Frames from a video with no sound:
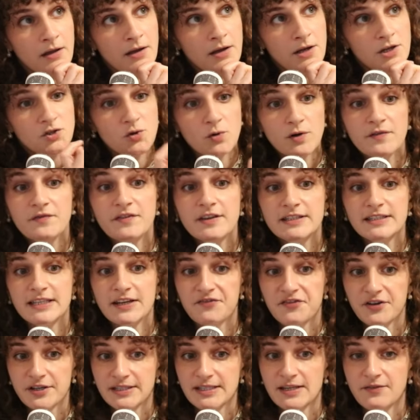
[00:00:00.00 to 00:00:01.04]
sort of the
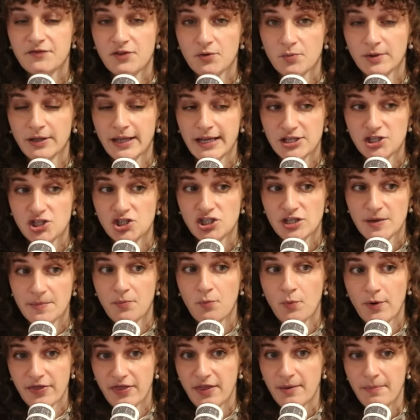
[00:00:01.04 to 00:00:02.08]
difference of the relationship
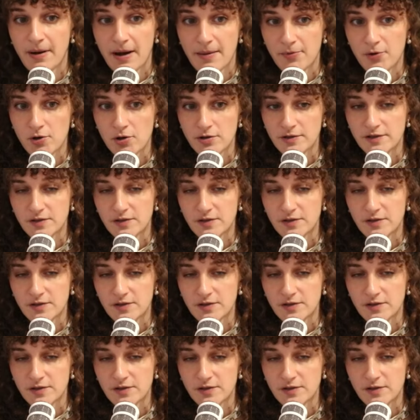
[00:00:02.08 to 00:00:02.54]
with the bubble.